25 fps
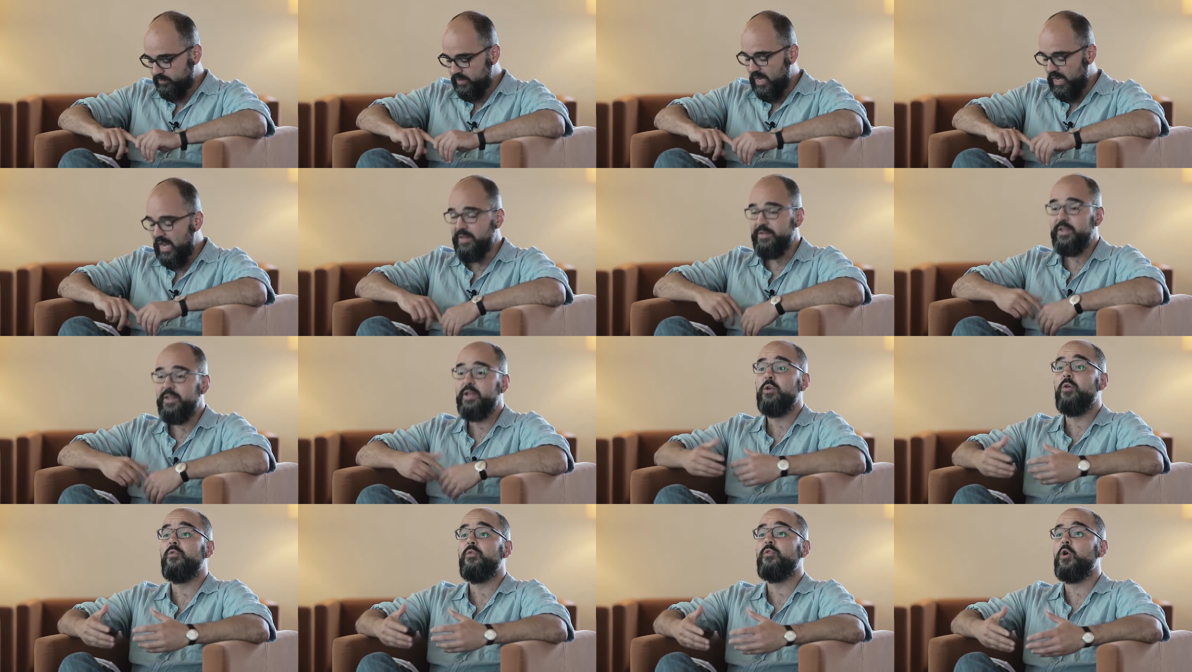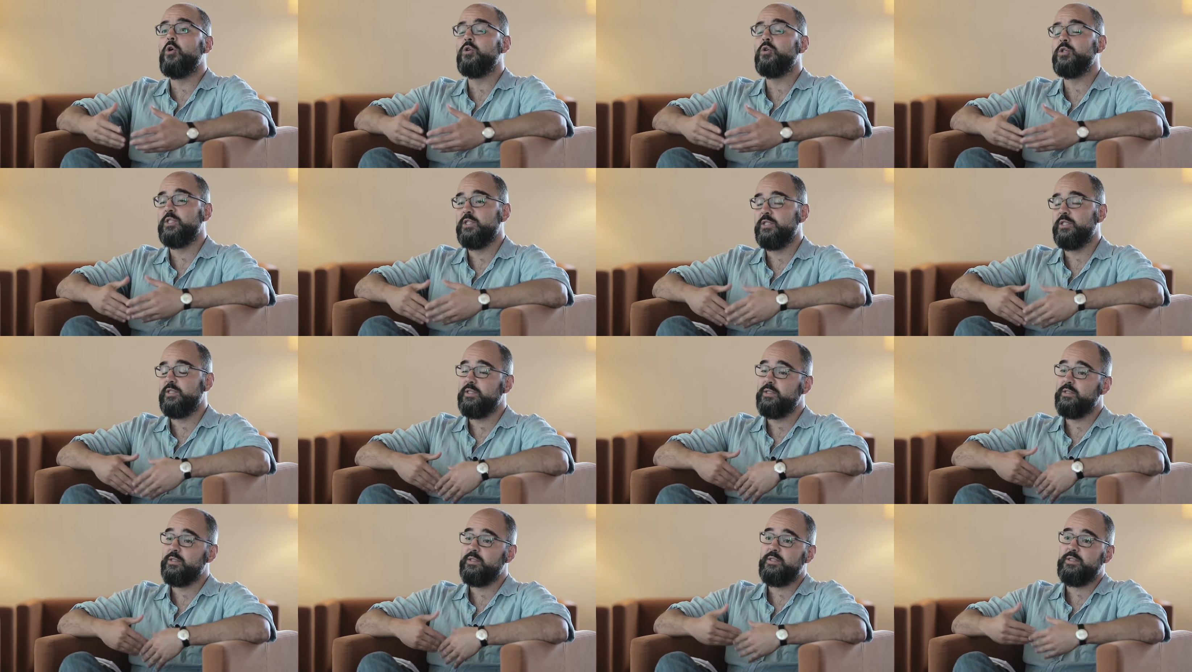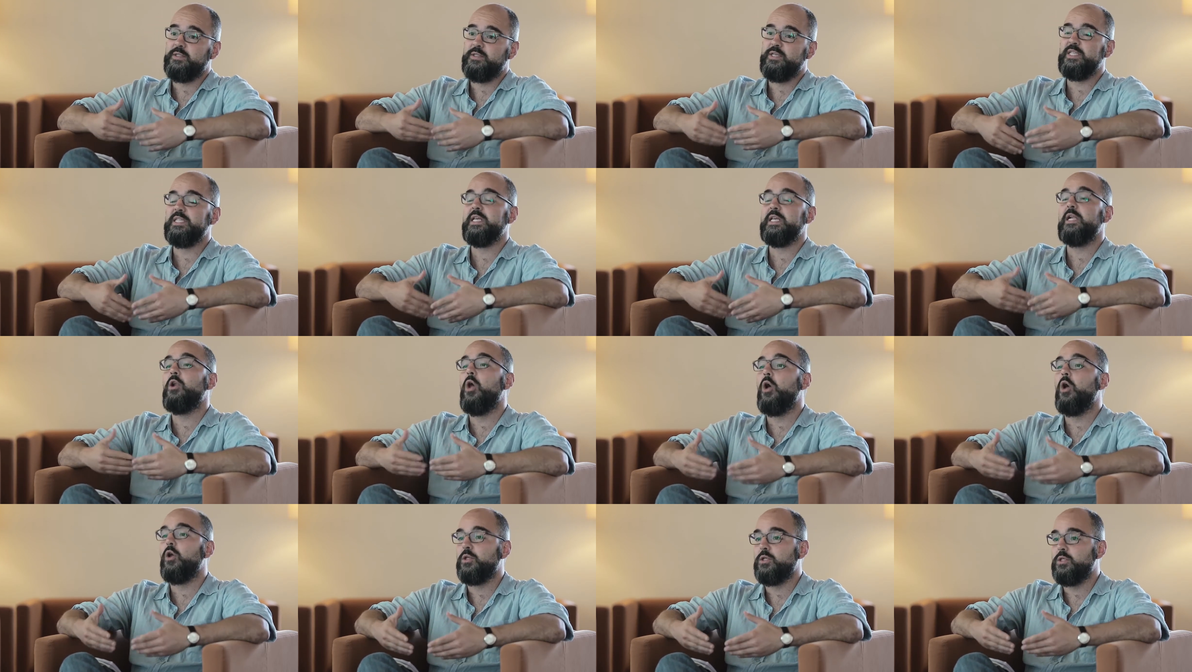And then, of course, there's a
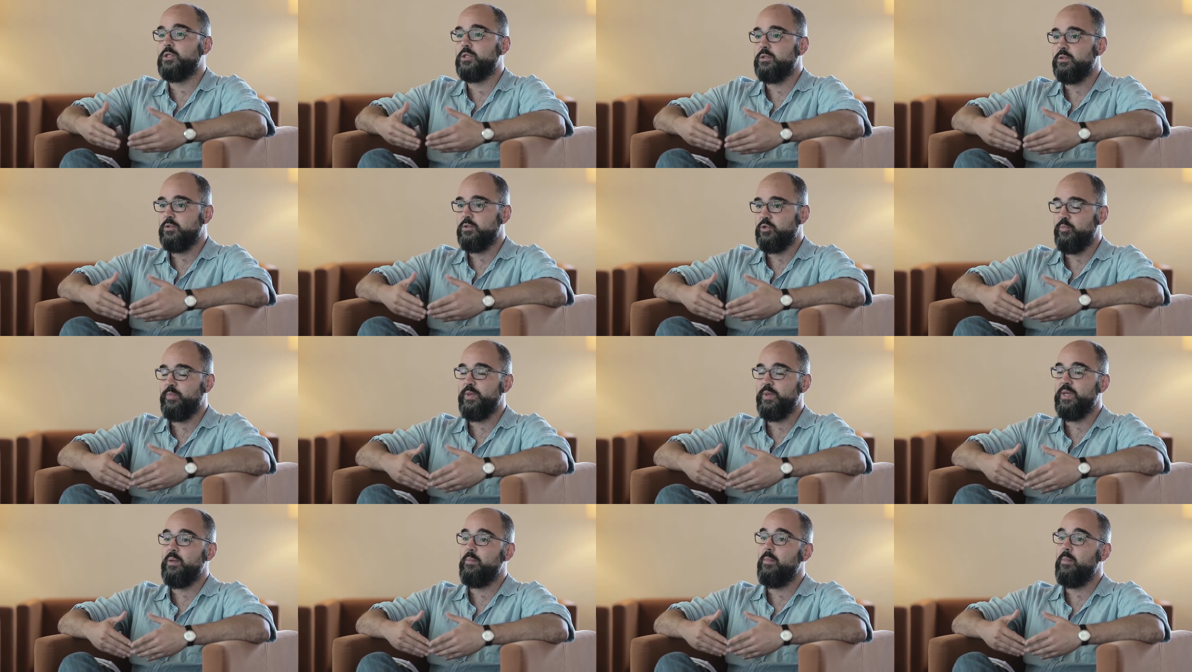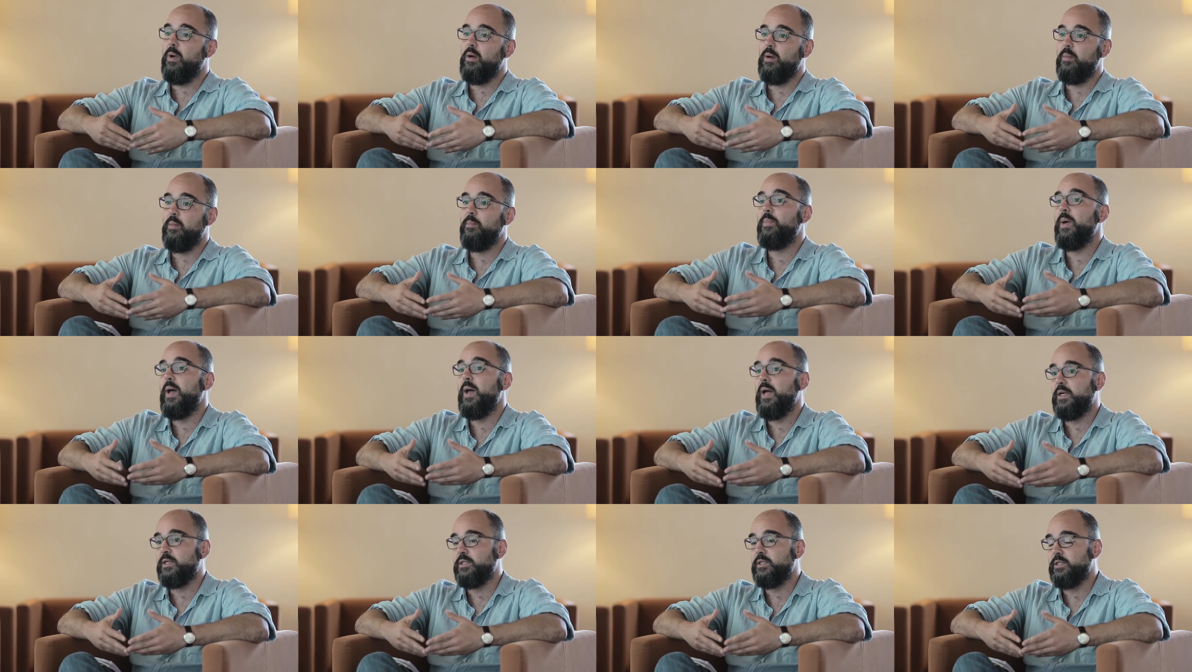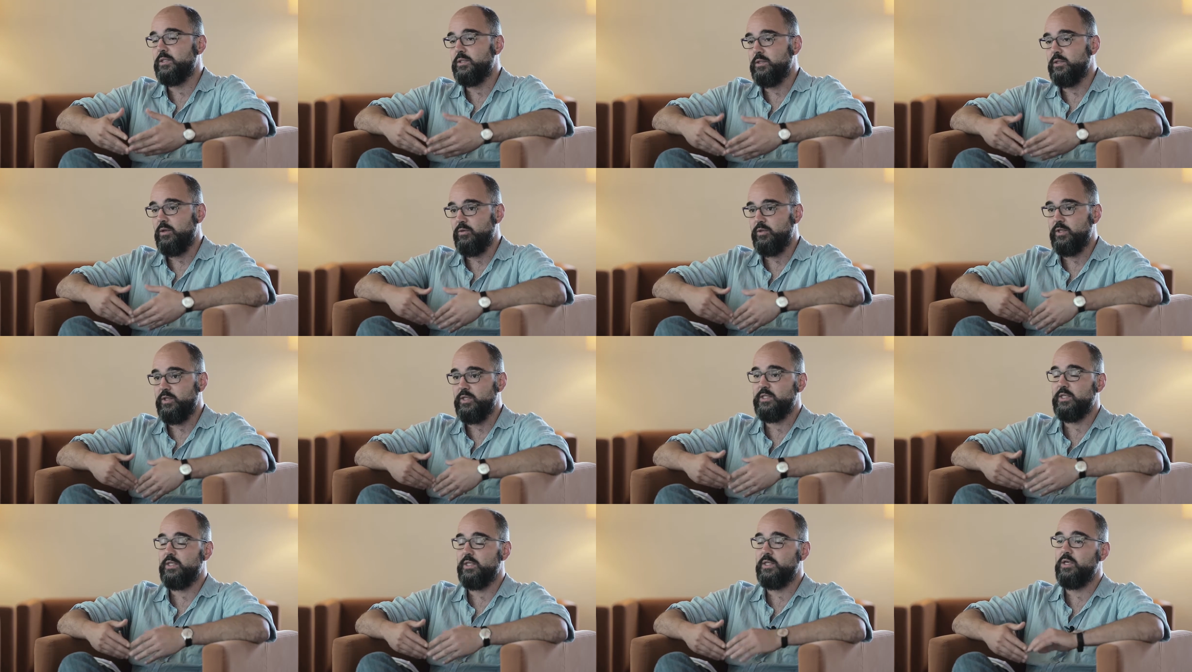lot to be unpacked on
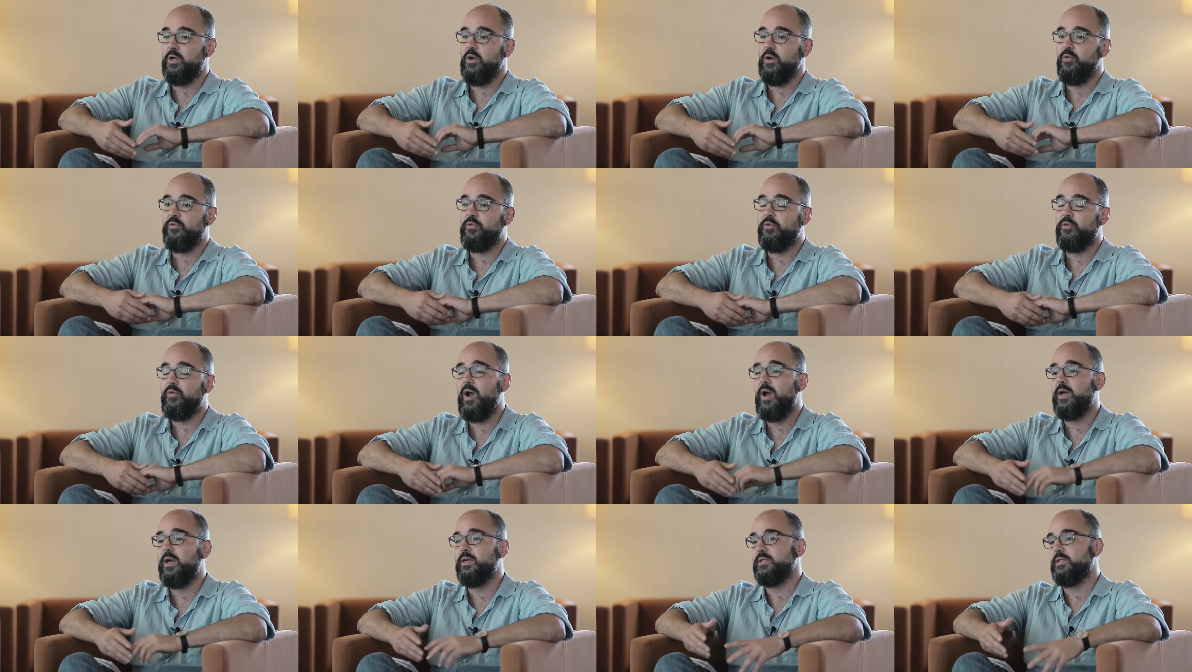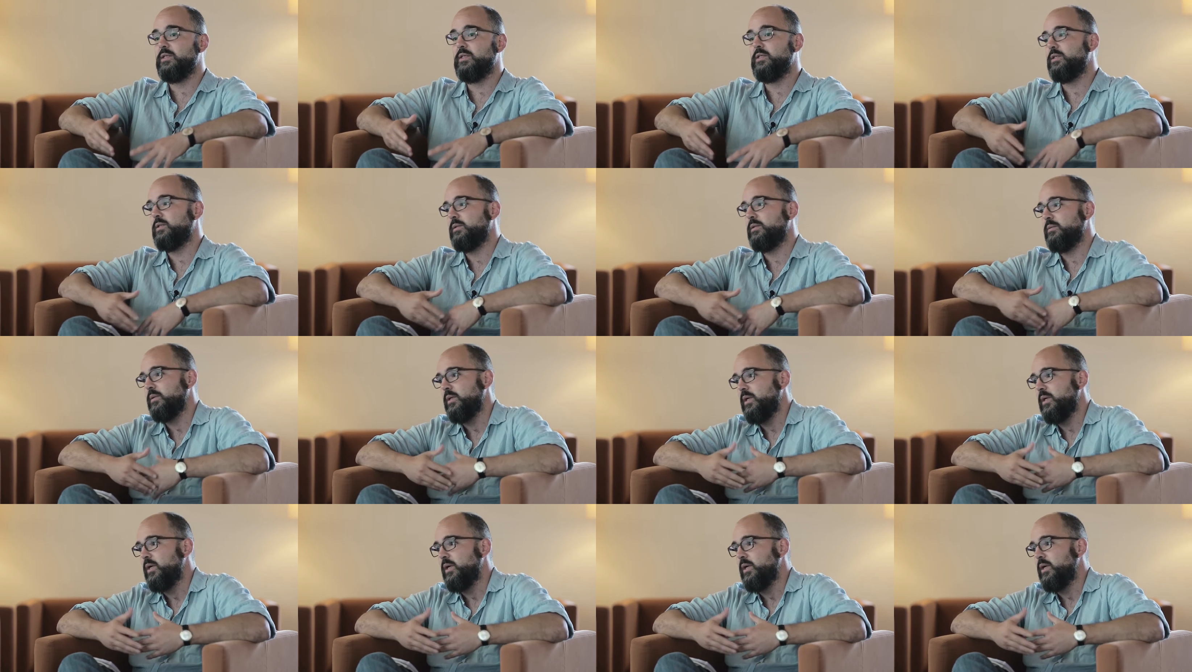this idea of crisis.